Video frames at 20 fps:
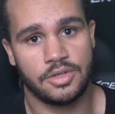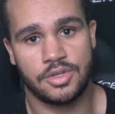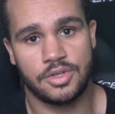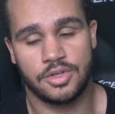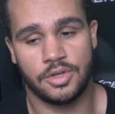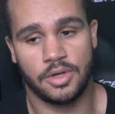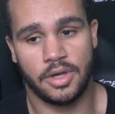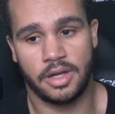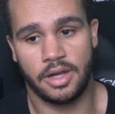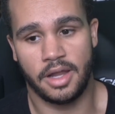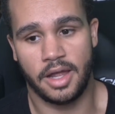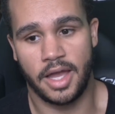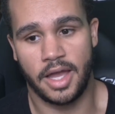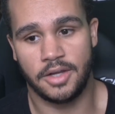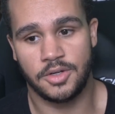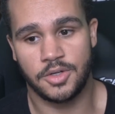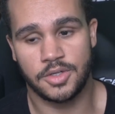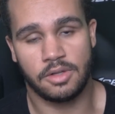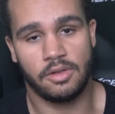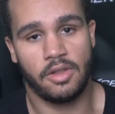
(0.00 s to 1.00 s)
should
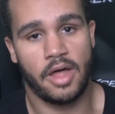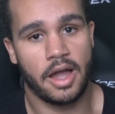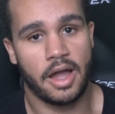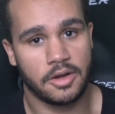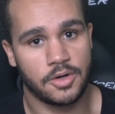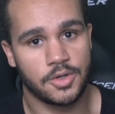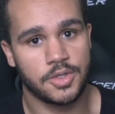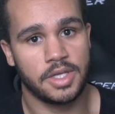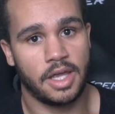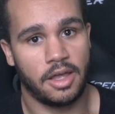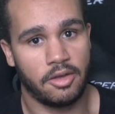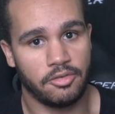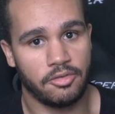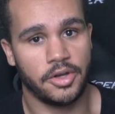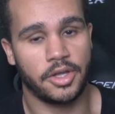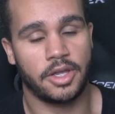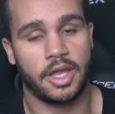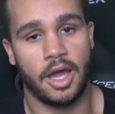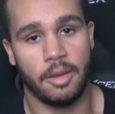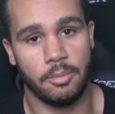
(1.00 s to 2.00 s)
just lock herself in
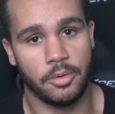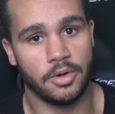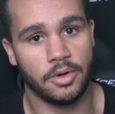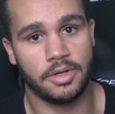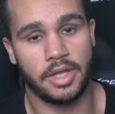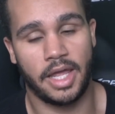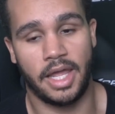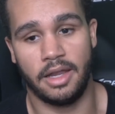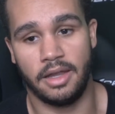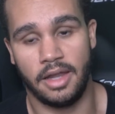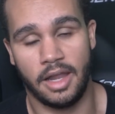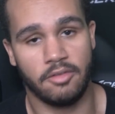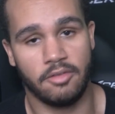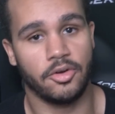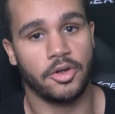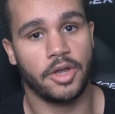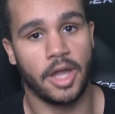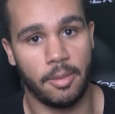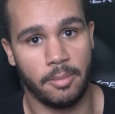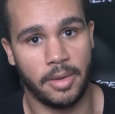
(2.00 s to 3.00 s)
a cupboard and never
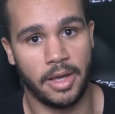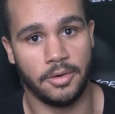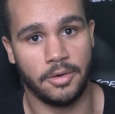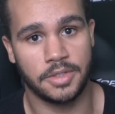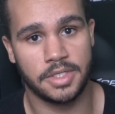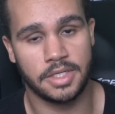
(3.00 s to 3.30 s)
come out.